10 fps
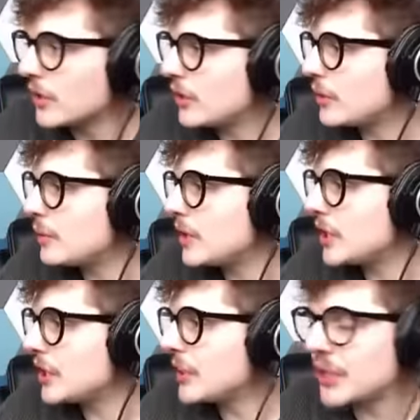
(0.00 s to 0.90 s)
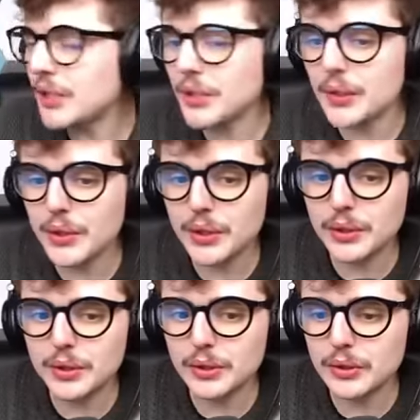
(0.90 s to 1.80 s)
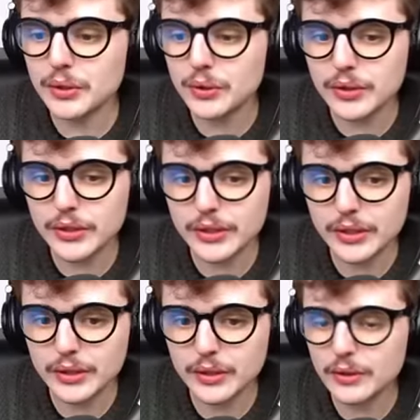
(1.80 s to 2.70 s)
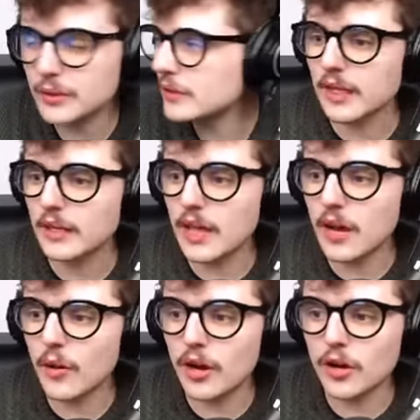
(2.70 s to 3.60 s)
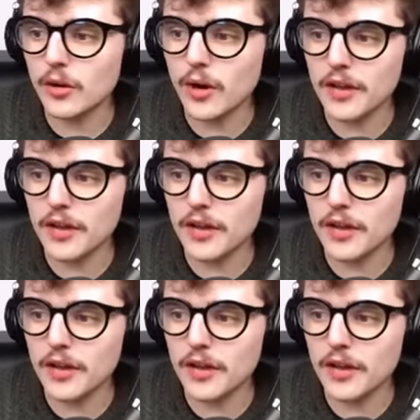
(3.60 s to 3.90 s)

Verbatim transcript: Ding, ding, ding, ding, ding, ding, ding, ding. Hello, O. I